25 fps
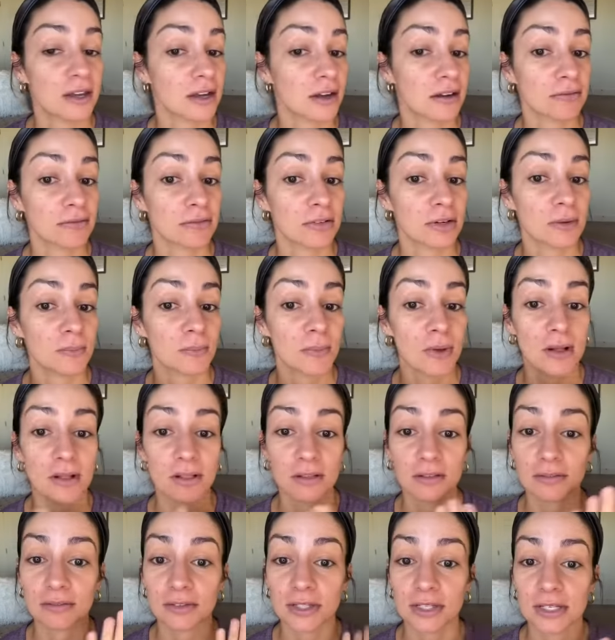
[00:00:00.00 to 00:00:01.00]
cover up
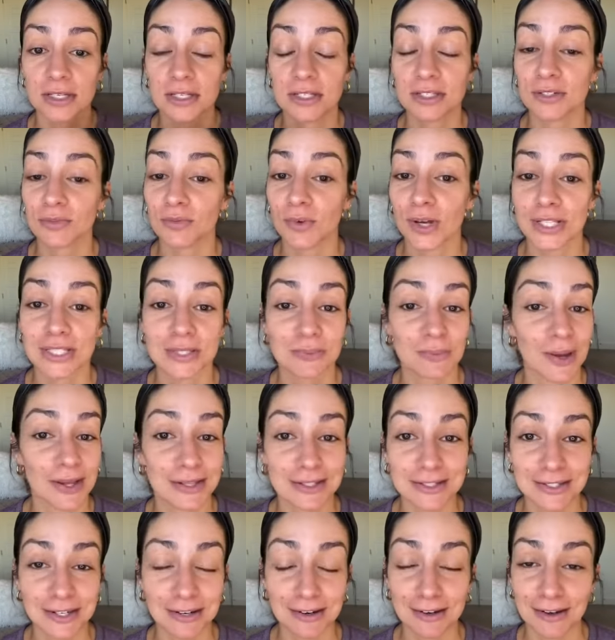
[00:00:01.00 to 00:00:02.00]
all of these red
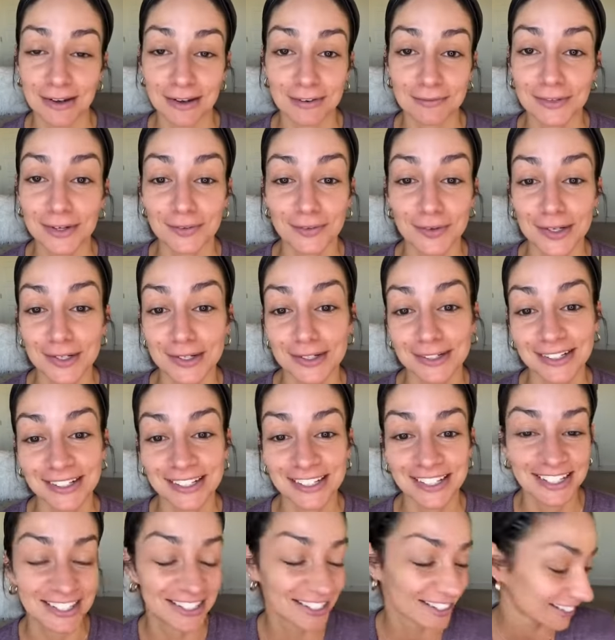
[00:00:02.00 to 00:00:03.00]
spots that I have going
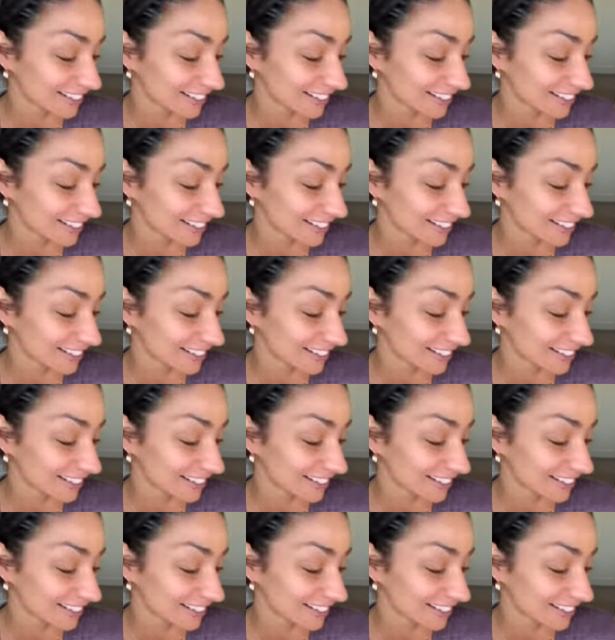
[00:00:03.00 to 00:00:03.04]
on.